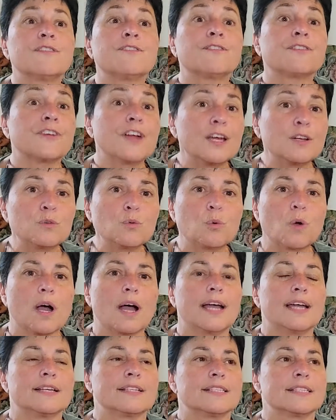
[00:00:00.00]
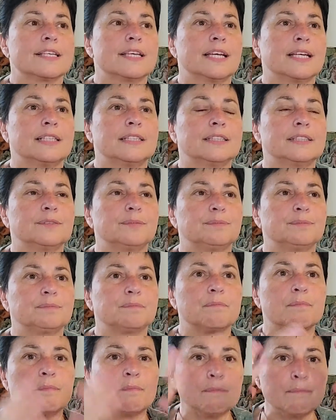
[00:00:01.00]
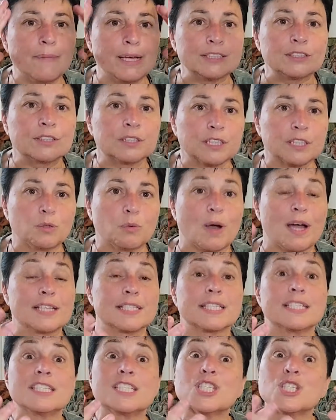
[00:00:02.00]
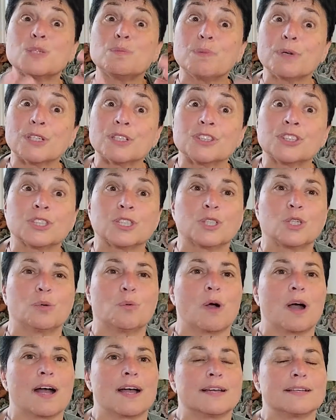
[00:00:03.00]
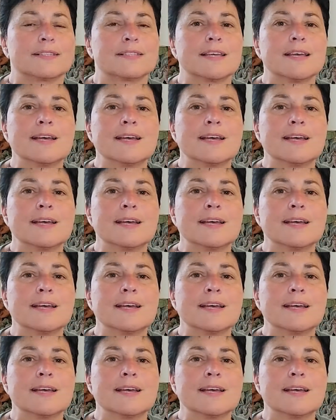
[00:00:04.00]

friend-wise and mentally-wise and spiritually-wise,